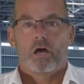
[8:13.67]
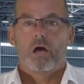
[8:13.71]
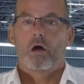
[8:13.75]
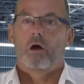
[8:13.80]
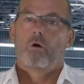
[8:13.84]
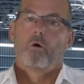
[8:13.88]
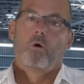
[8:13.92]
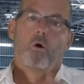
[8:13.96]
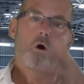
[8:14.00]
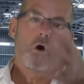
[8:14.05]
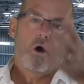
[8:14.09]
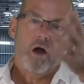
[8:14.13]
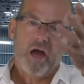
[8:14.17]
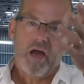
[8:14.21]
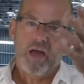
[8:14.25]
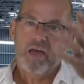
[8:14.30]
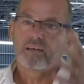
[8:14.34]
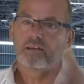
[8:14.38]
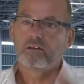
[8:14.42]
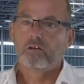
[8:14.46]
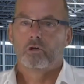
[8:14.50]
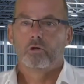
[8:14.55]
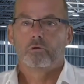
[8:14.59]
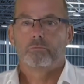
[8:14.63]
or
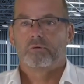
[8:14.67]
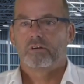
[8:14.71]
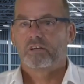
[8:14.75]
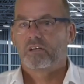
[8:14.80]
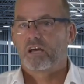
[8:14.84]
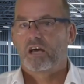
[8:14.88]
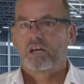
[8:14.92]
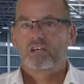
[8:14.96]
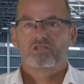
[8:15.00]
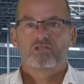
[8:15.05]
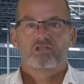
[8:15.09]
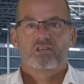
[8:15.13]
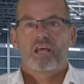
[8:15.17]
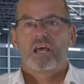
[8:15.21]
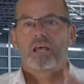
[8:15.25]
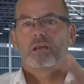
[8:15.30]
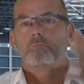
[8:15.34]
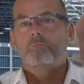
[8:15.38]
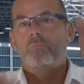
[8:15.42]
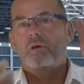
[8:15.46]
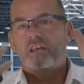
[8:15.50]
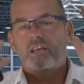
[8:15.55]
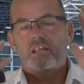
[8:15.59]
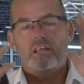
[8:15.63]
and lubrication and
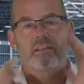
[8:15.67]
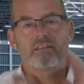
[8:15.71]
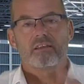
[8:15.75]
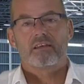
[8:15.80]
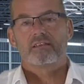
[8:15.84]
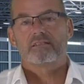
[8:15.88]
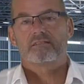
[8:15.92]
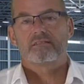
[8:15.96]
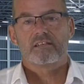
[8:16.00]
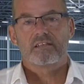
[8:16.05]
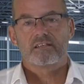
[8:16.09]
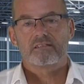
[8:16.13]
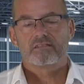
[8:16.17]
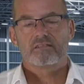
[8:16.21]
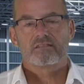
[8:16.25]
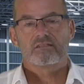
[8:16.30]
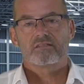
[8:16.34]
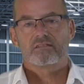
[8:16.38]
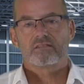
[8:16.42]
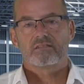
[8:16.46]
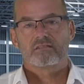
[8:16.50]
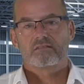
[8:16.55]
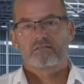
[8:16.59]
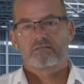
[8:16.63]
many of these things, and
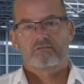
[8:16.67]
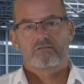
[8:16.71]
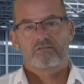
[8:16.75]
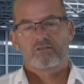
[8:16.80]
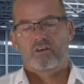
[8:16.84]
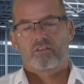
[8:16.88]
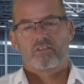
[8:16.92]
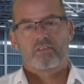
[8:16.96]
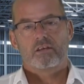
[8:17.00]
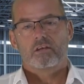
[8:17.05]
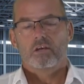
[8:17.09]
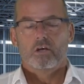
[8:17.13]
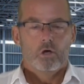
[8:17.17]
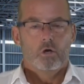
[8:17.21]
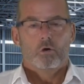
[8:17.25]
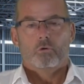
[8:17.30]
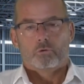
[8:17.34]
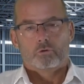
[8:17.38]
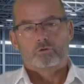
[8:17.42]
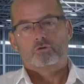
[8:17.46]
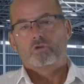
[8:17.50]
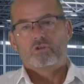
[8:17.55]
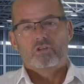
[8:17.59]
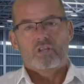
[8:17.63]
sort of think, well,
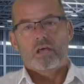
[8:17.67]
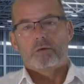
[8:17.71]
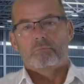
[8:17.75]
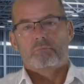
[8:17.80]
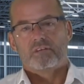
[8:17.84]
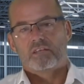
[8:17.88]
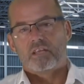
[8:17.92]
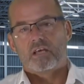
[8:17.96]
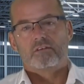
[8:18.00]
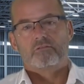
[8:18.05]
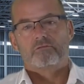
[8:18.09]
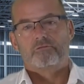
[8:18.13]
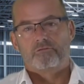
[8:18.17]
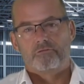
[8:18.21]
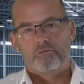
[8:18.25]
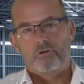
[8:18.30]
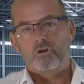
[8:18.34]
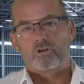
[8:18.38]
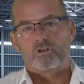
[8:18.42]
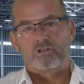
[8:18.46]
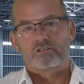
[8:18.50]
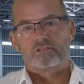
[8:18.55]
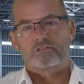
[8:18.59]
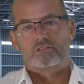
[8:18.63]
shouldn't they be done
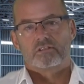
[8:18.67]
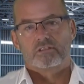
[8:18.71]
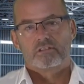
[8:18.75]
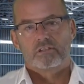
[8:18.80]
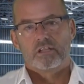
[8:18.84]
first?